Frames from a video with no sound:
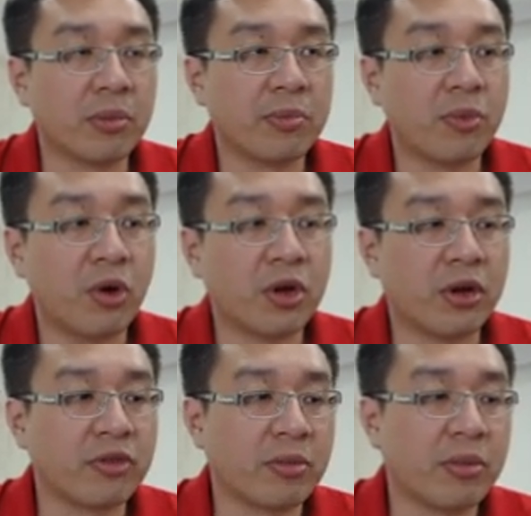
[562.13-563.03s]
pawn of
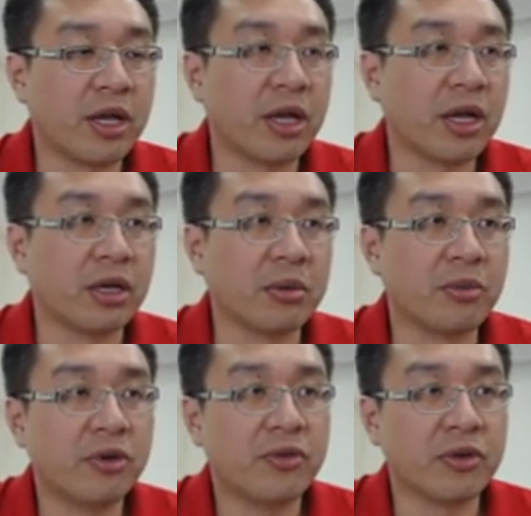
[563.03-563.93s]
the black at
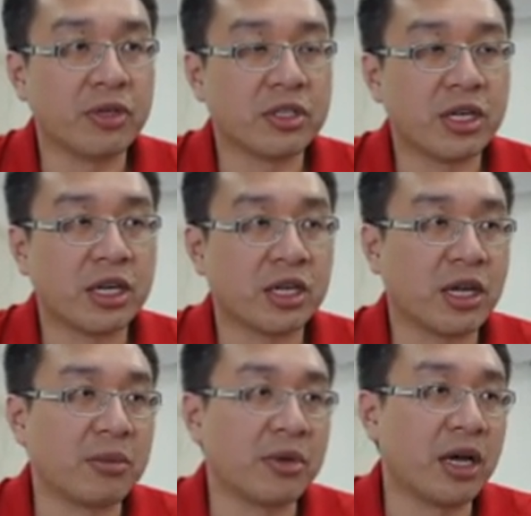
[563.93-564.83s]
both of the side can
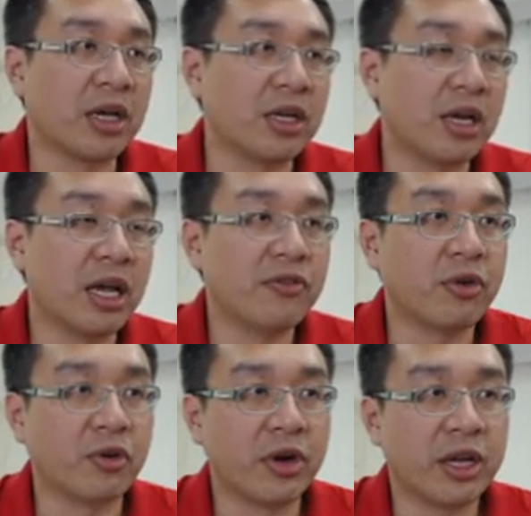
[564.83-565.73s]
be either left or
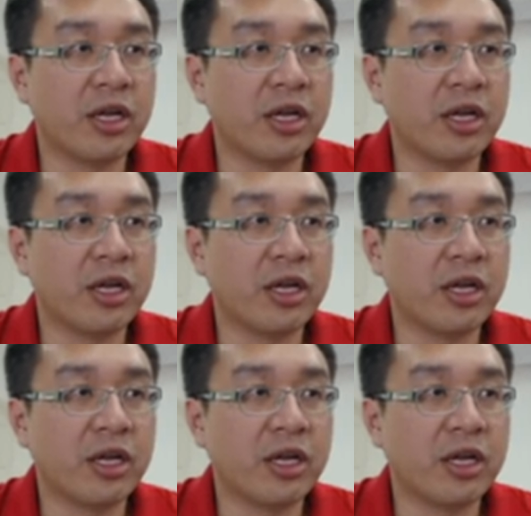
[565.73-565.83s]
right,